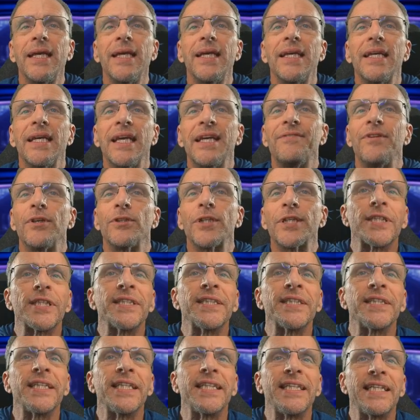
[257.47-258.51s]
If you look on
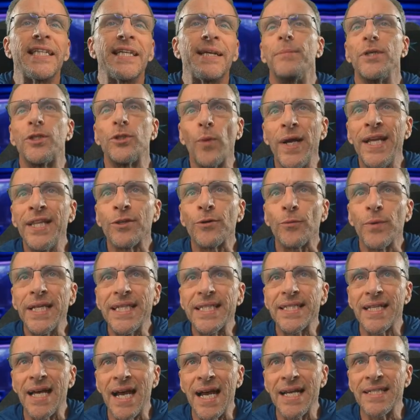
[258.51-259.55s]
the tile between the
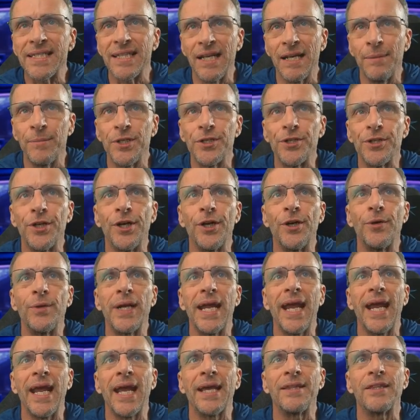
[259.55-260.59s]
resize image node
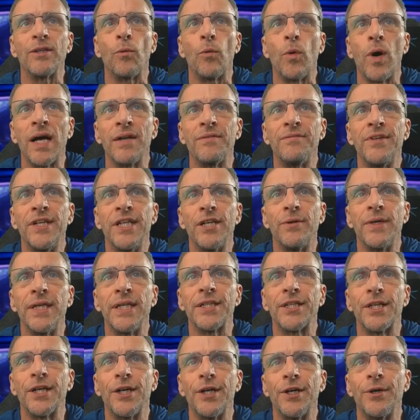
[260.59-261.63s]
and the WAN video
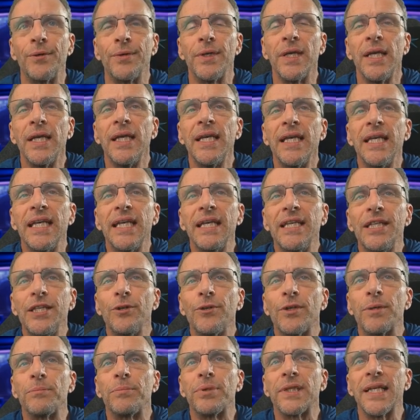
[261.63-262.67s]
encode, you
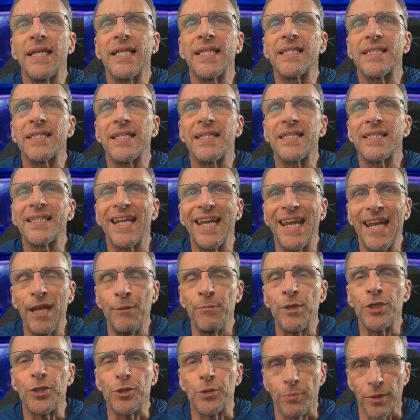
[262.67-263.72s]
can place this
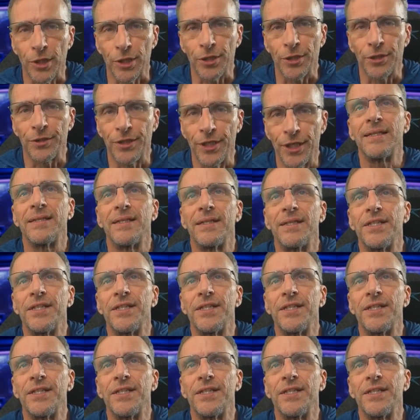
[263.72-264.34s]
image blur node.